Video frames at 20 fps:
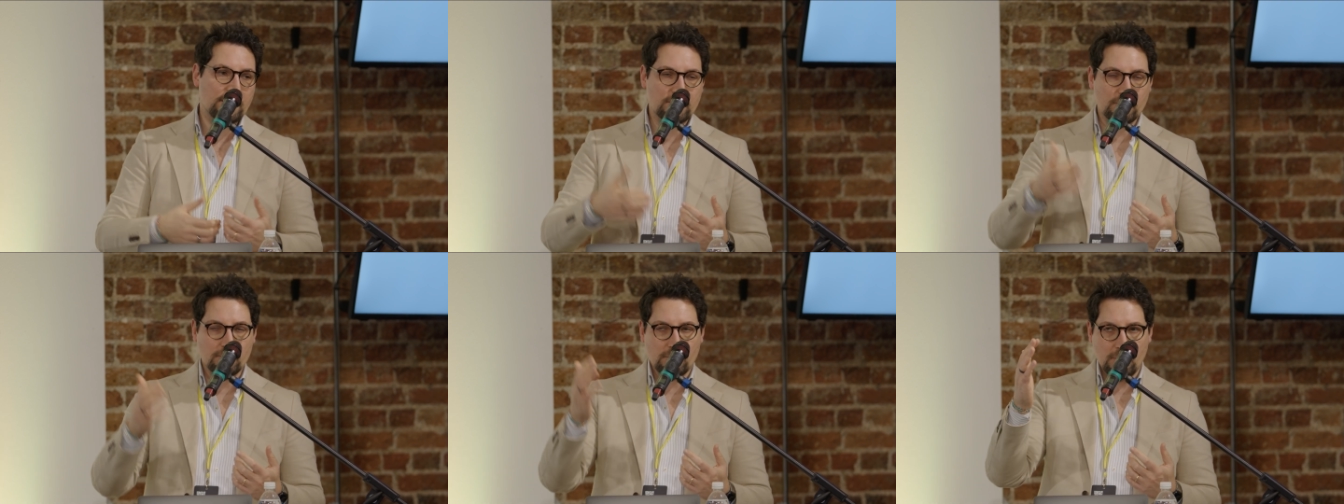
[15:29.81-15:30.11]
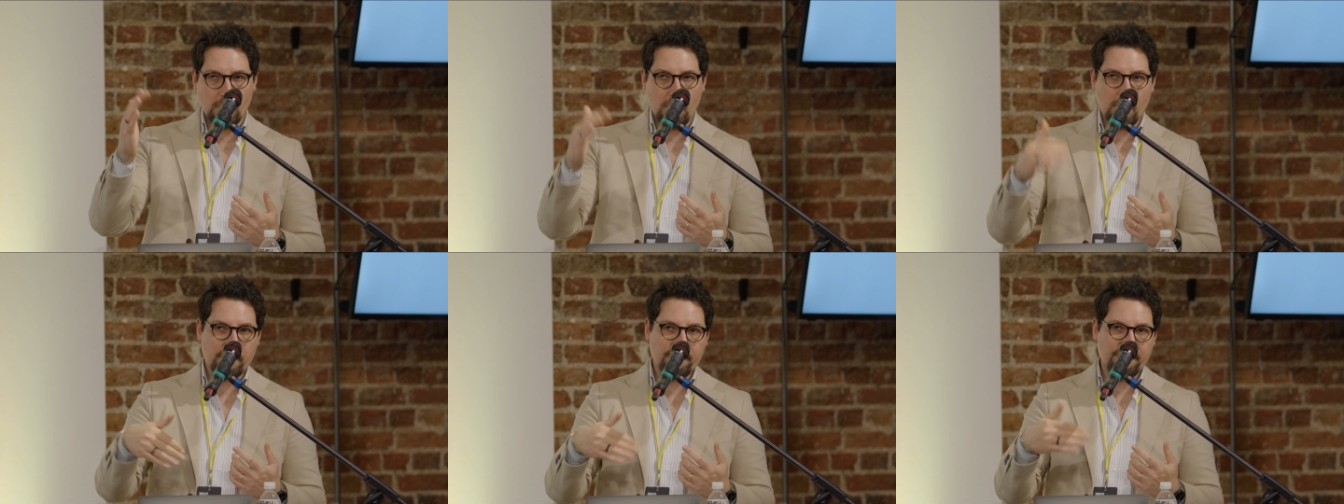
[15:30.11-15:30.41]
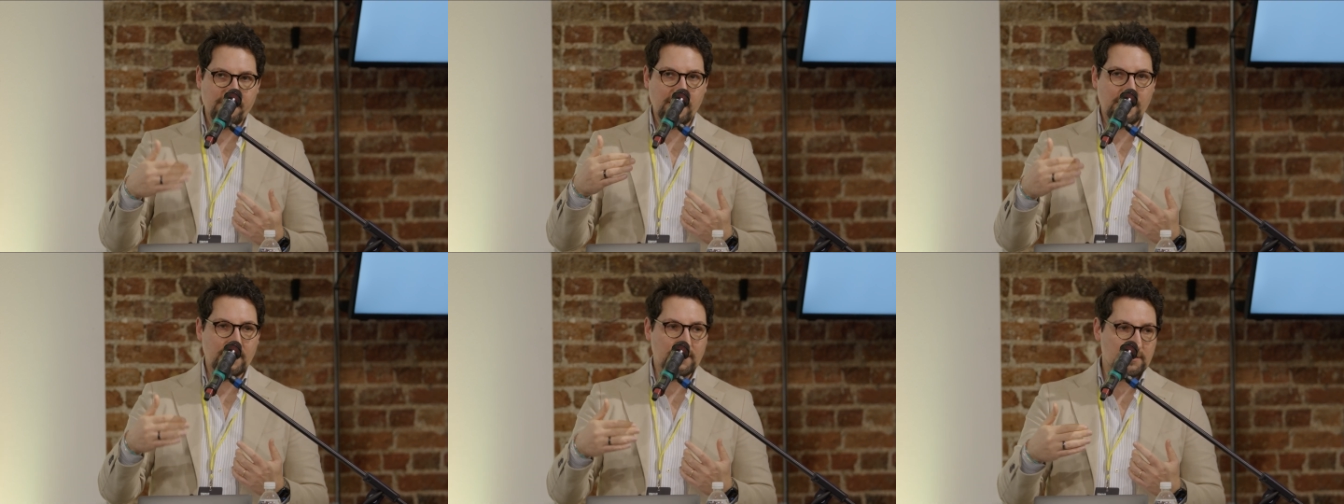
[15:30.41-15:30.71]
So the lock
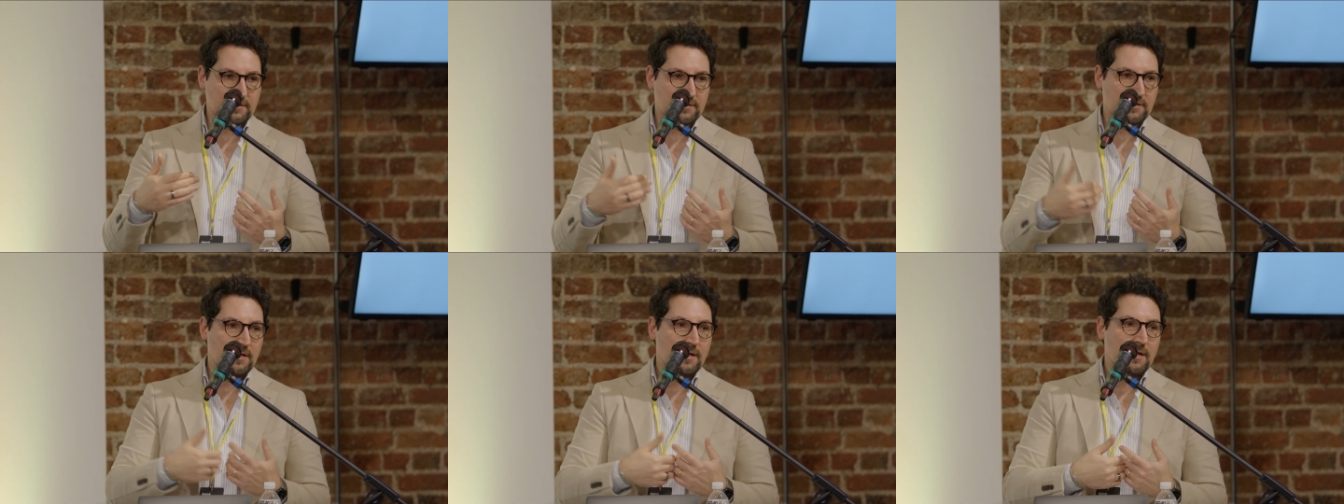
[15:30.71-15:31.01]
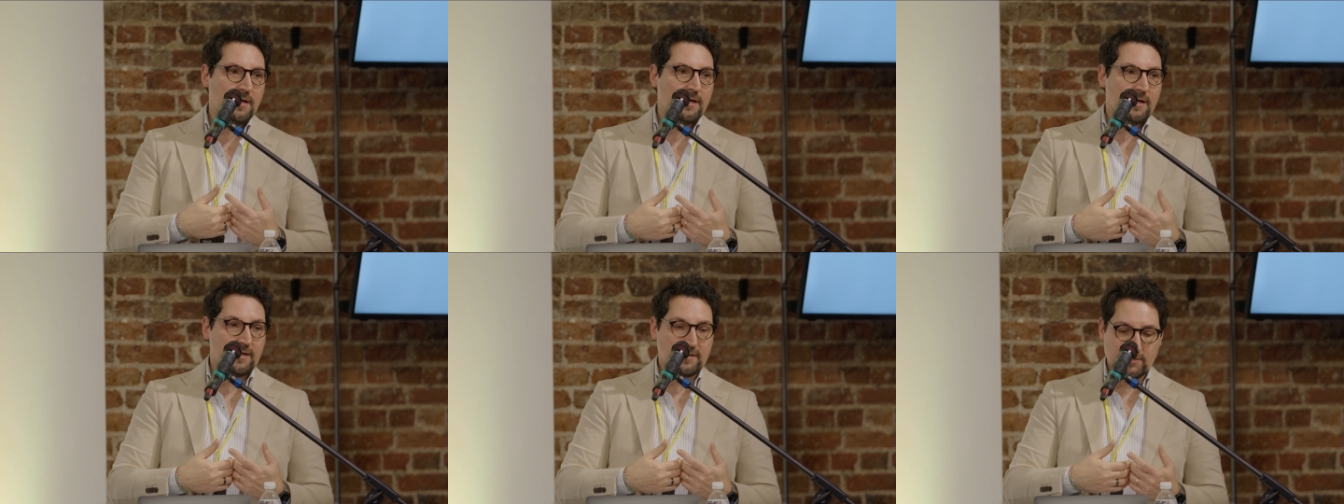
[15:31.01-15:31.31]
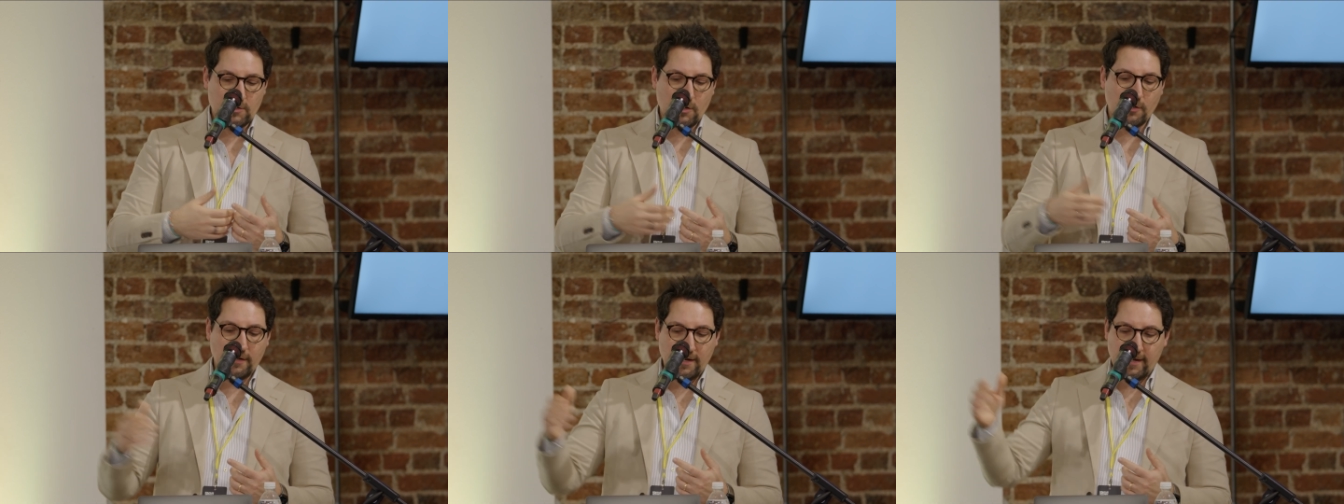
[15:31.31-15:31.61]
files
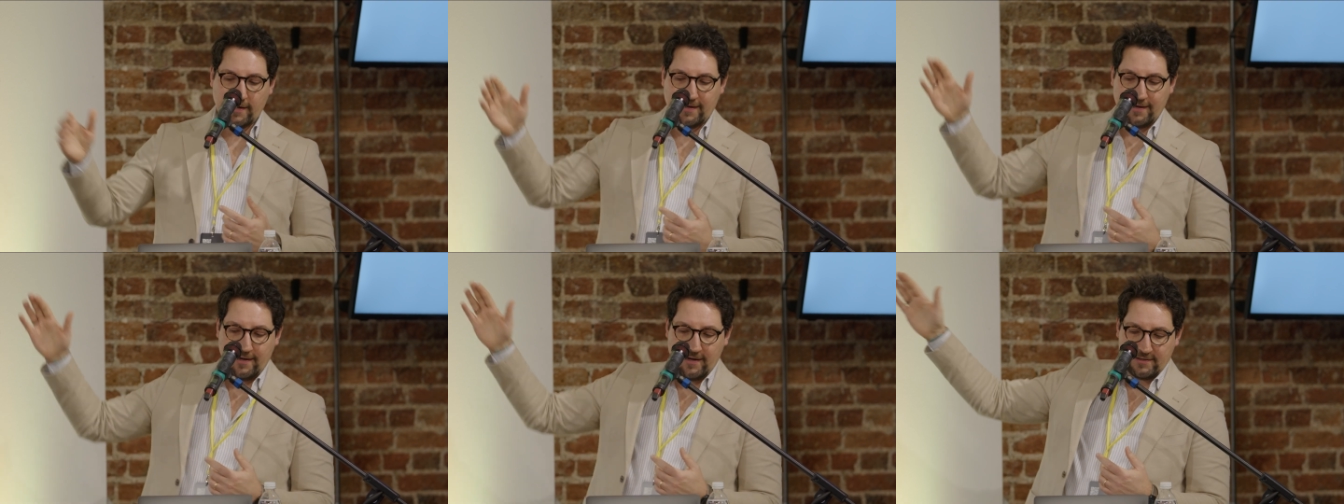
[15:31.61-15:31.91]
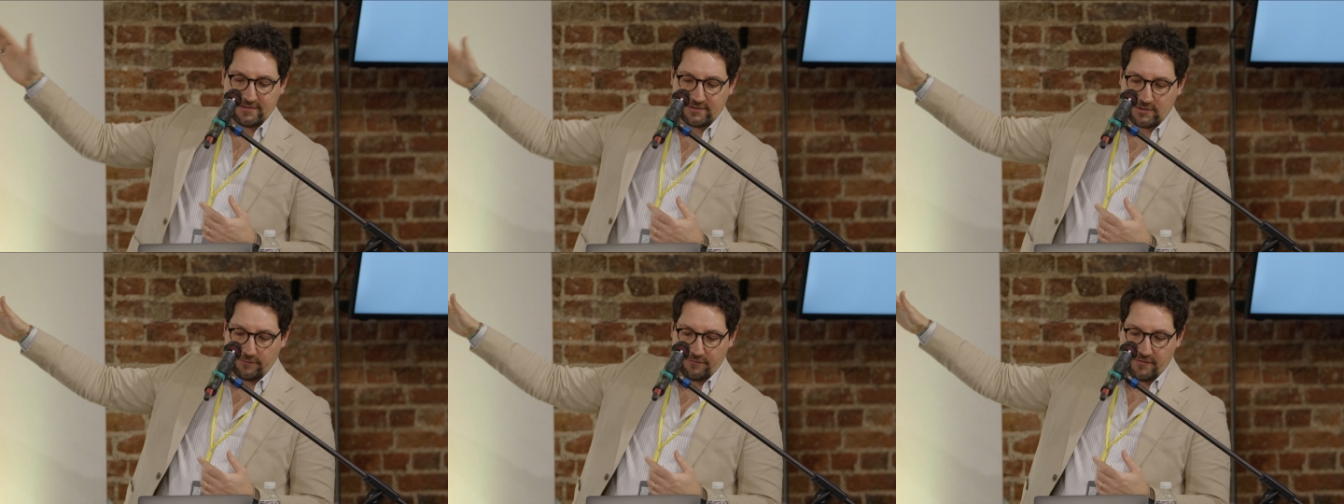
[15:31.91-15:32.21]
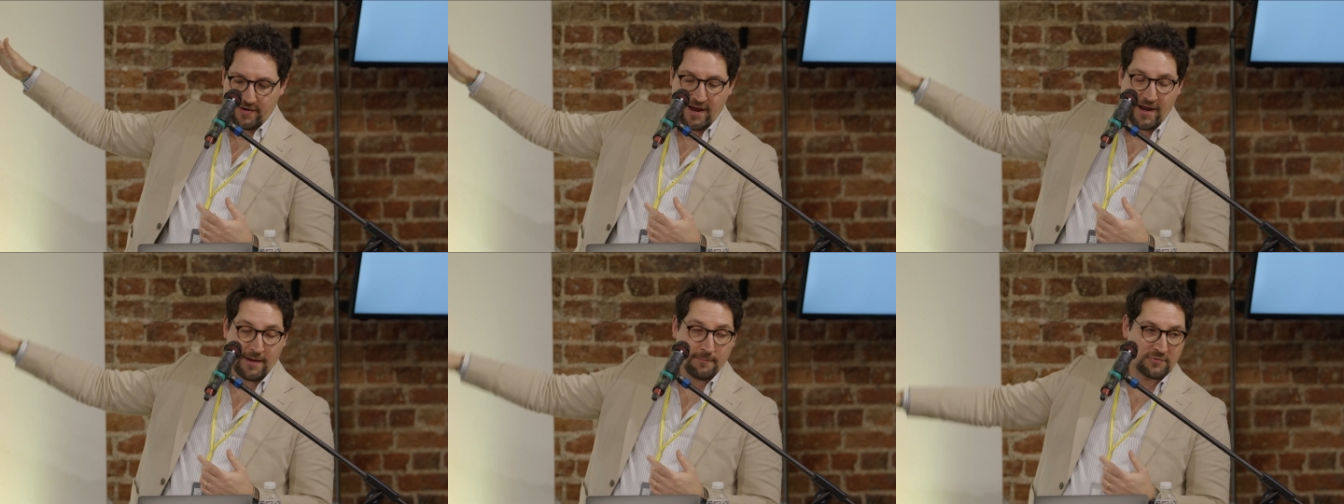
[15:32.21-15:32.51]
is not like a list of
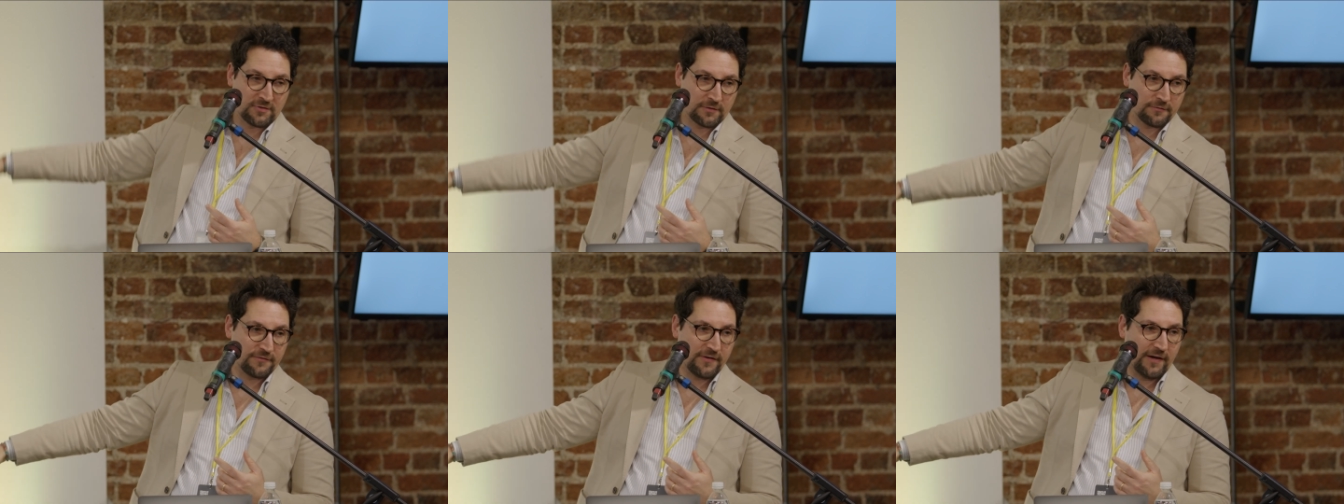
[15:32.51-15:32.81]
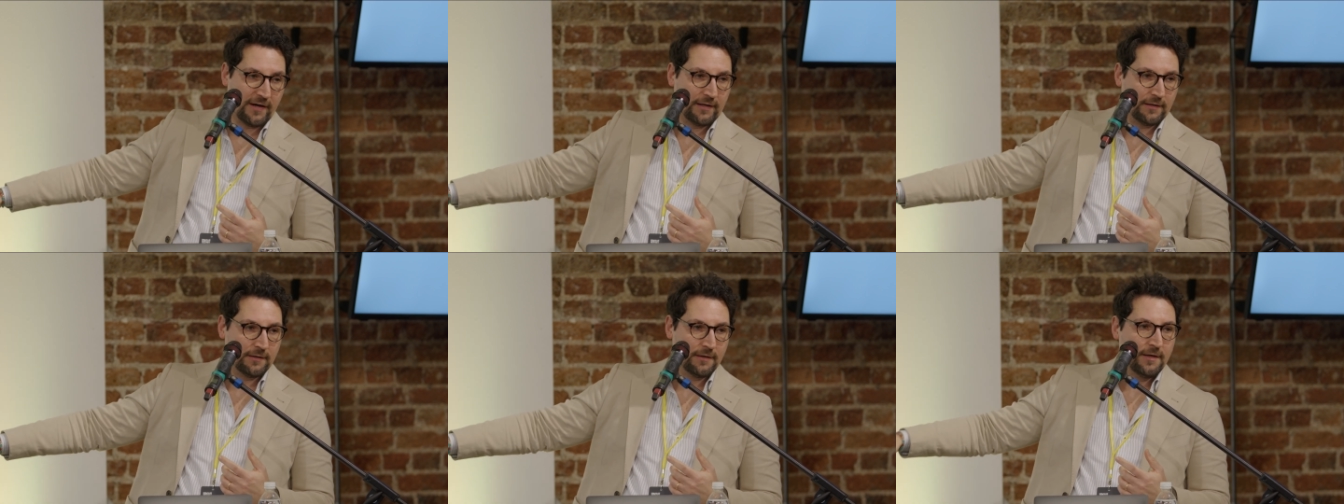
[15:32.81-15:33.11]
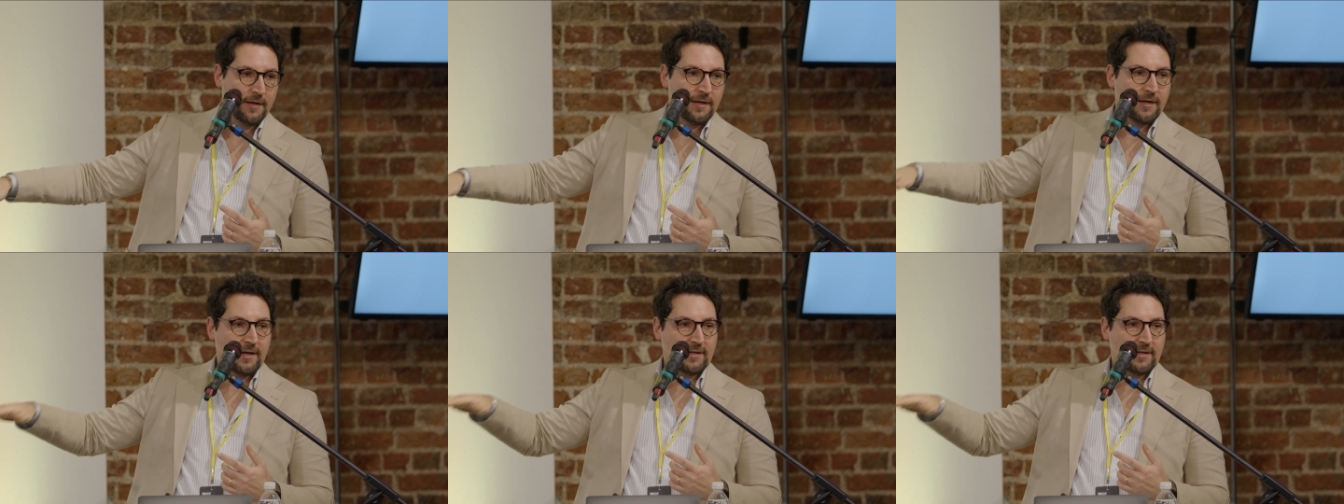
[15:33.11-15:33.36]
names of file,